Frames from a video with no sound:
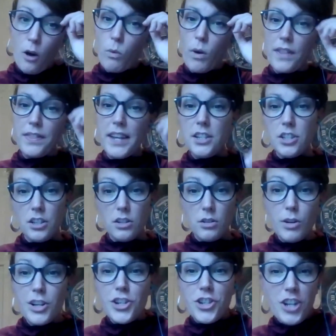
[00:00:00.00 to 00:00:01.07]
What they
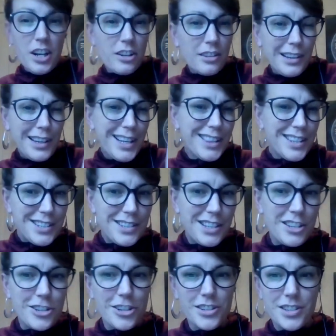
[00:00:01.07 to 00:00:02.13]
do, generally, this is
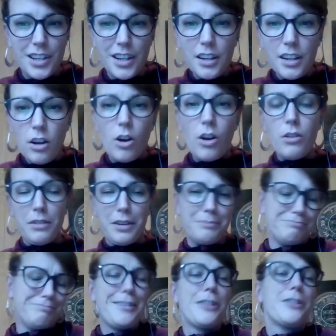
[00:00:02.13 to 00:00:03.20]
interesting. Oh,
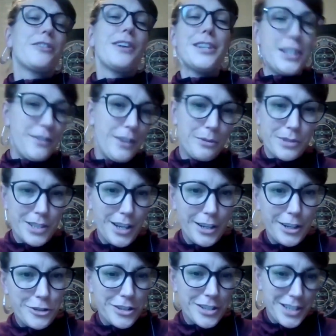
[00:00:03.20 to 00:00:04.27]
the rest of it was not
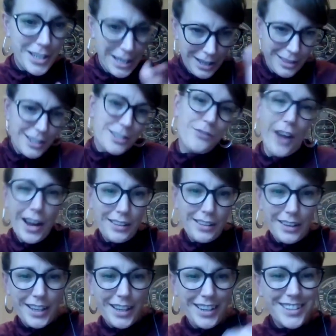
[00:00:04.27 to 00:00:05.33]
interesting. This
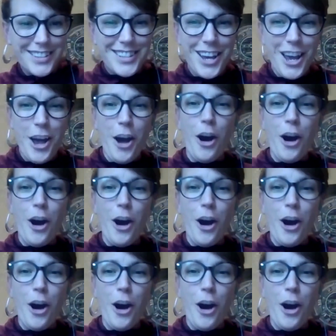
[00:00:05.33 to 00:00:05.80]
finally is.